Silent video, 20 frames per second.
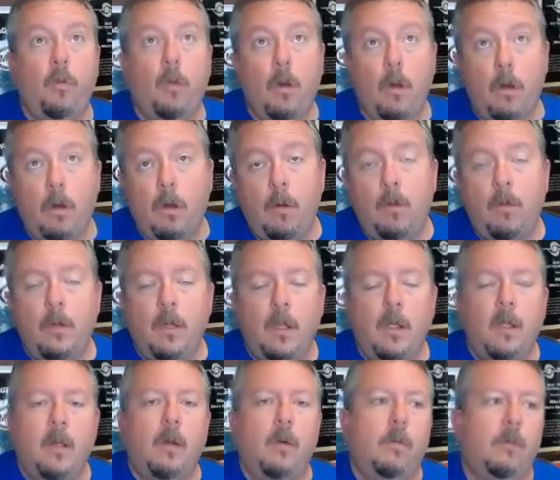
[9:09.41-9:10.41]
whoa,
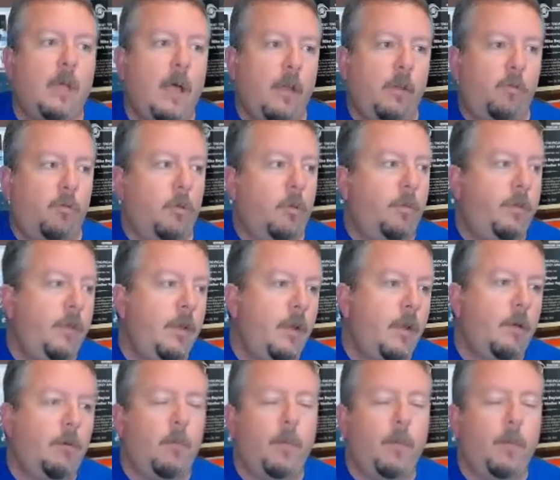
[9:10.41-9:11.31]
a lot of storms here.